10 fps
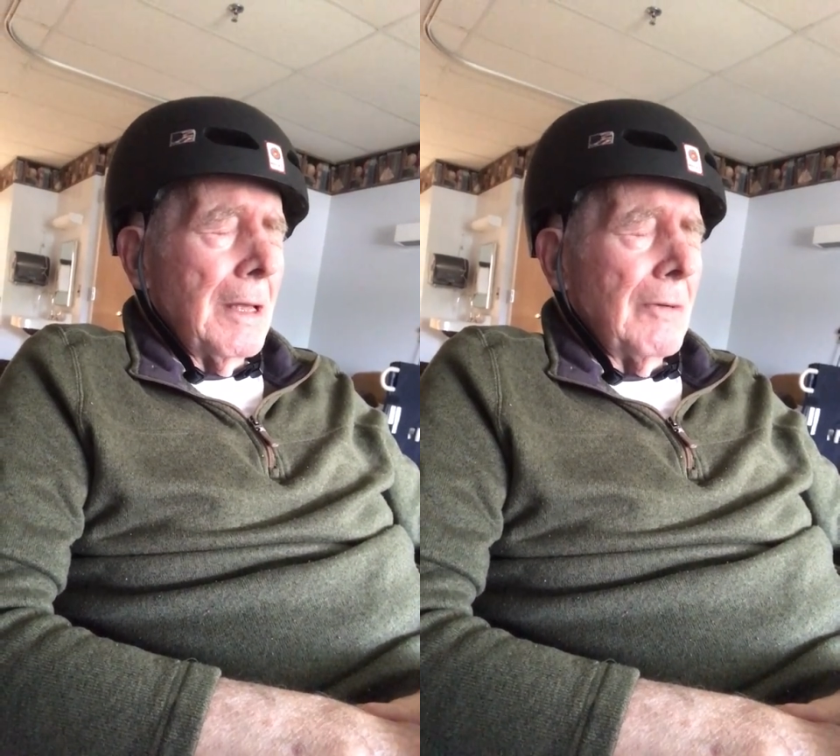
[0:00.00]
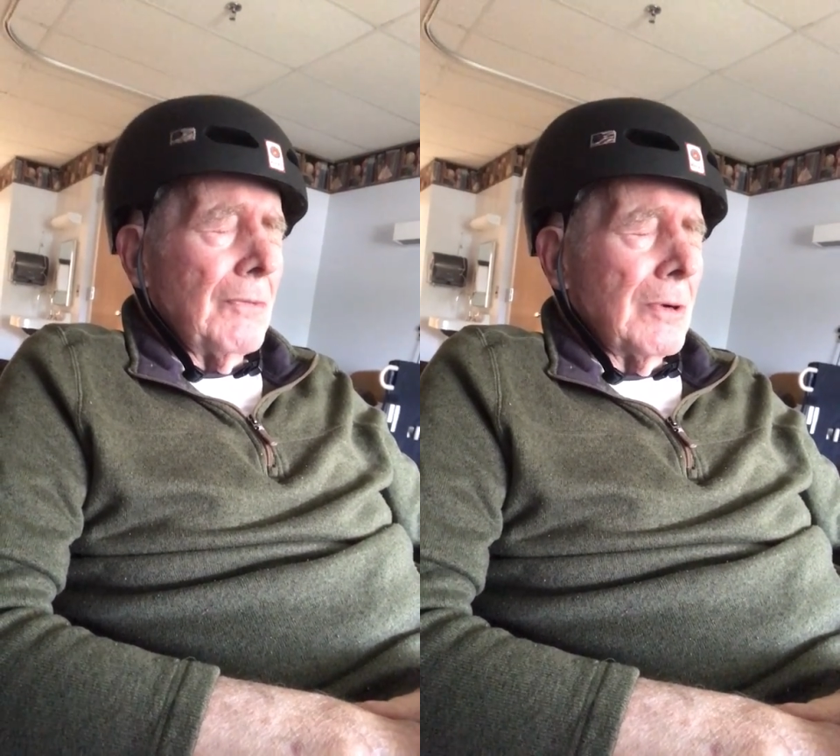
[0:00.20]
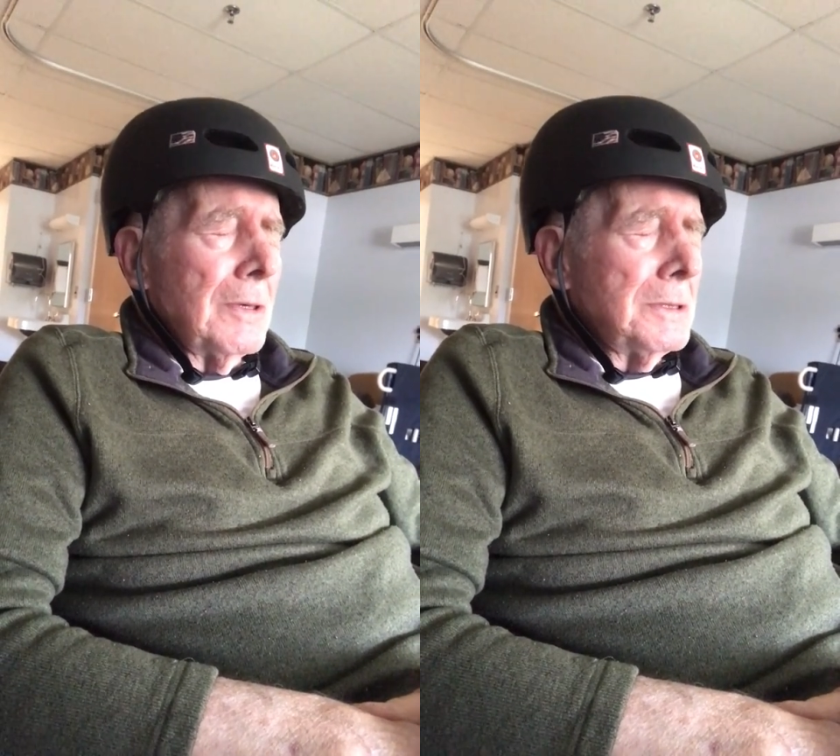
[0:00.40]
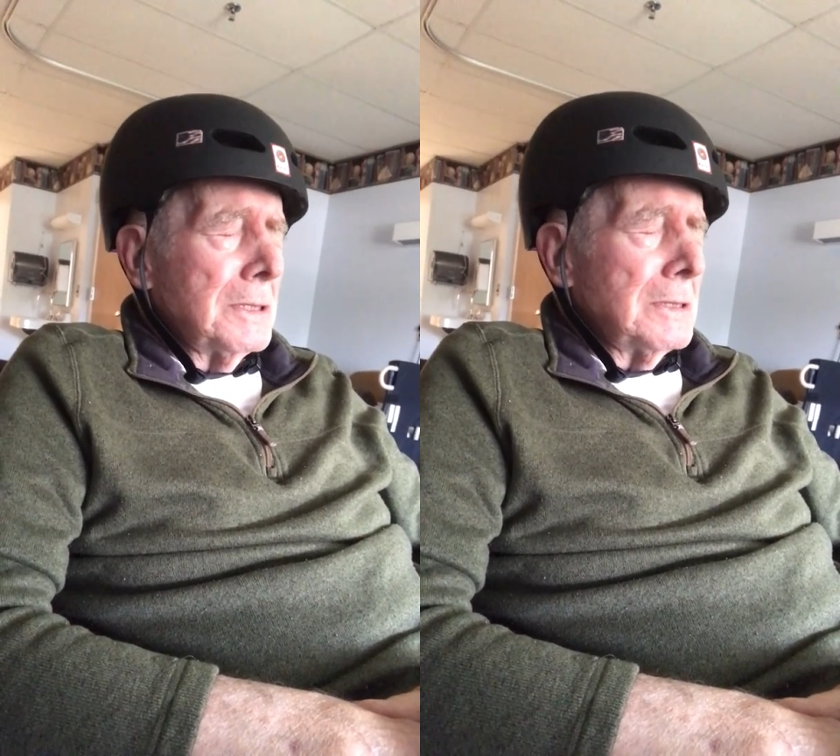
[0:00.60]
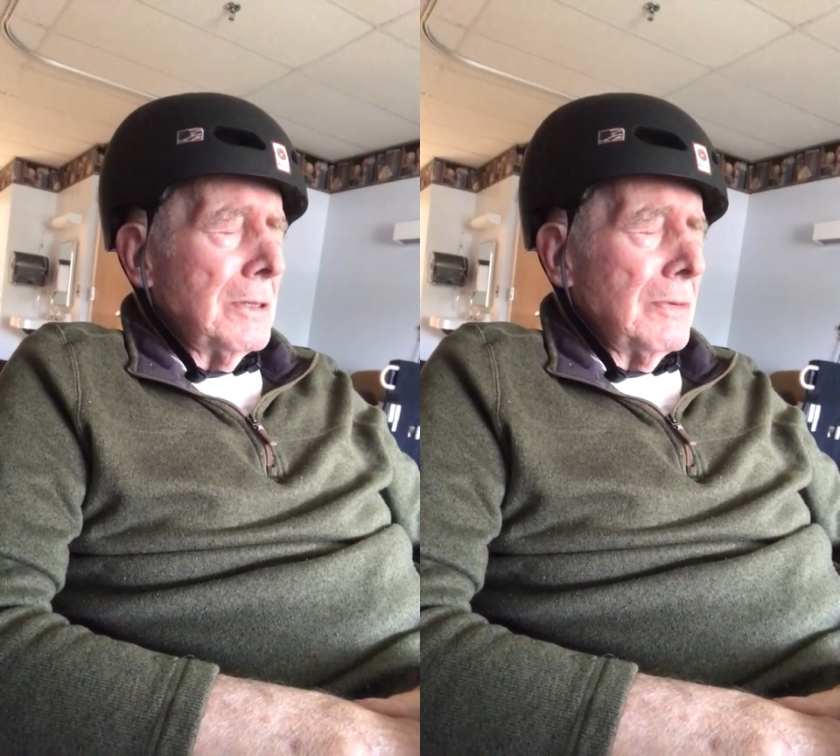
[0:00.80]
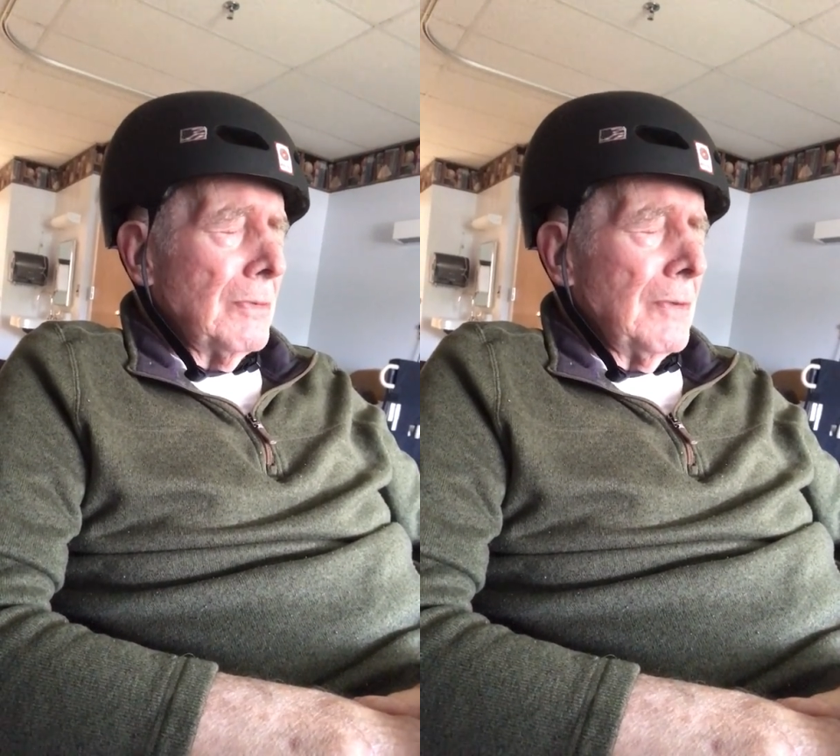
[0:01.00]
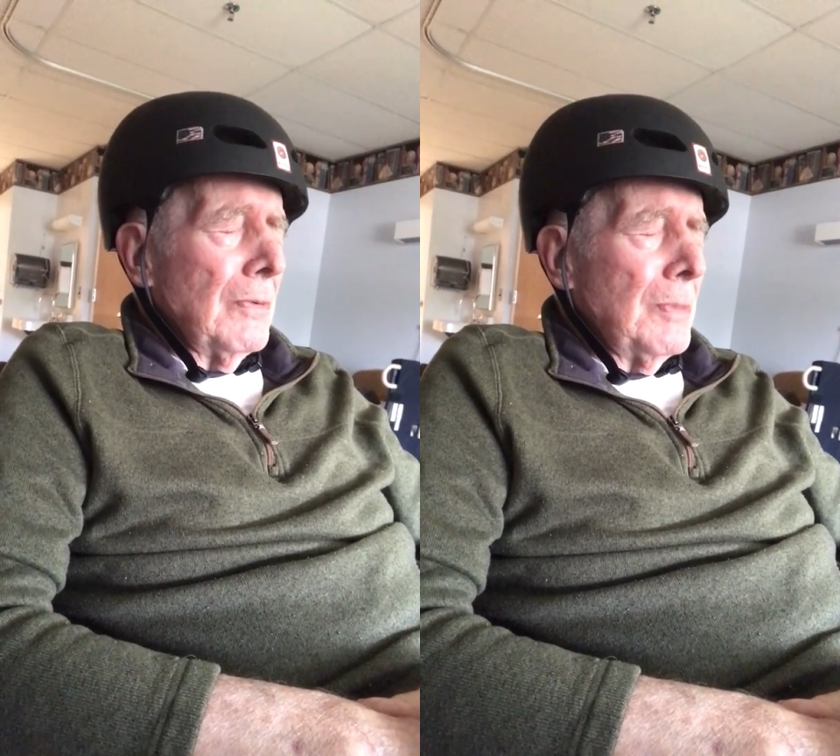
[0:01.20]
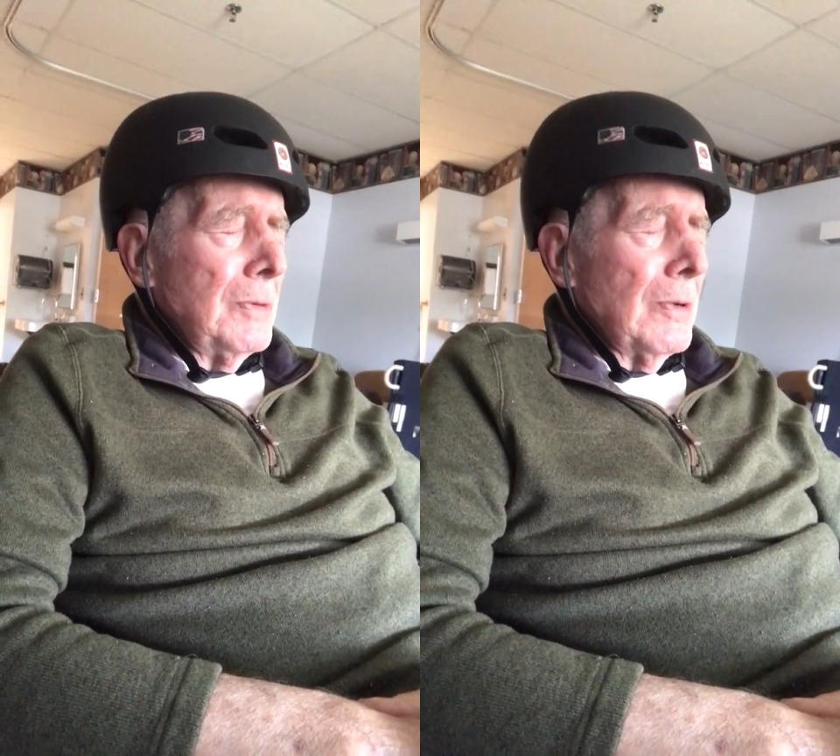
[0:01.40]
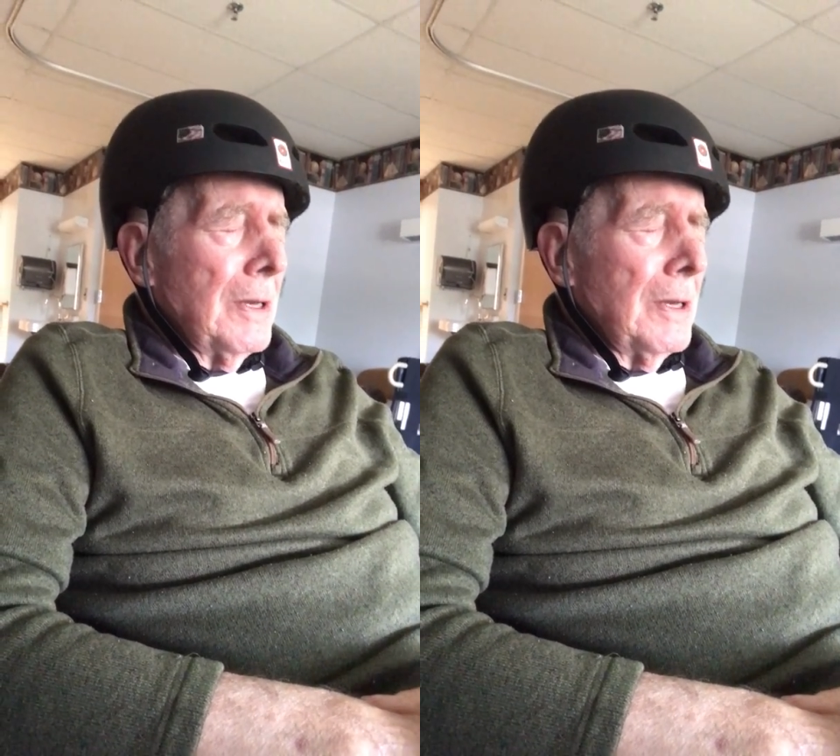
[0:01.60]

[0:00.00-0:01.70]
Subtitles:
Yeah, 400 to 600 riflemen,